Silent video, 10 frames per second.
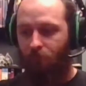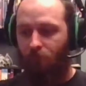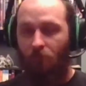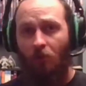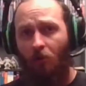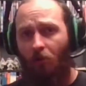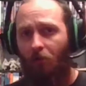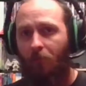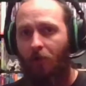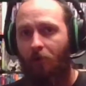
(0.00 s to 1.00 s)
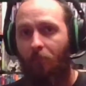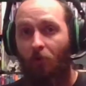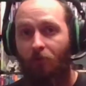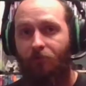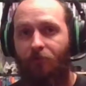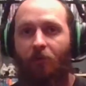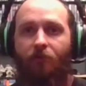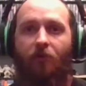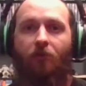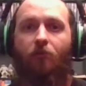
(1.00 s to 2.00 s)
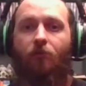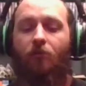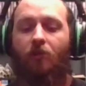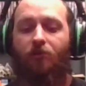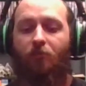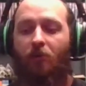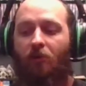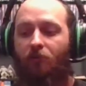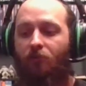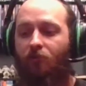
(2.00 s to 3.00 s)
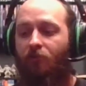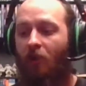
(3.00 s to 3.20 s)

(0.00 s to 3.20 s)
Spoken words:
on my parts as I go through the explanations.